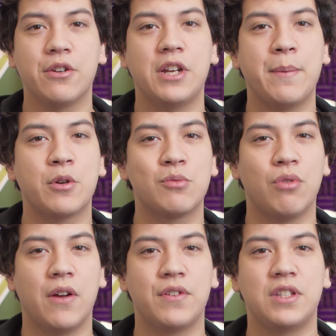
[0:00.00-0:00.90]
your neighbor's
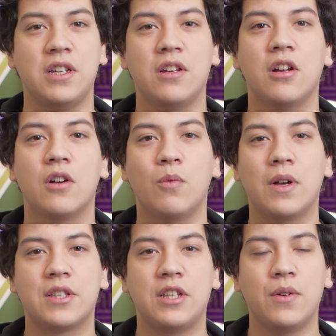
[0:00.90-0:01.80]
privacy
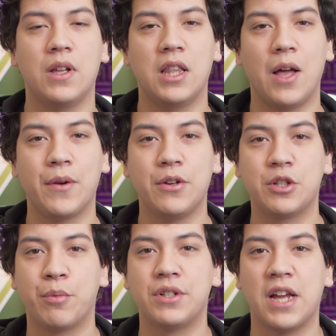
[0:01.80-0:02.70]
while still allowing you
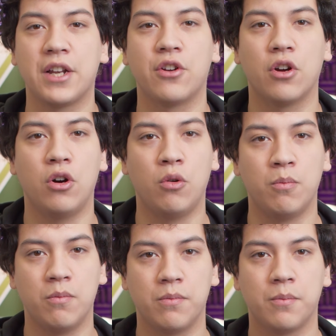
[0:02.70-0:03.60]
to protect your home.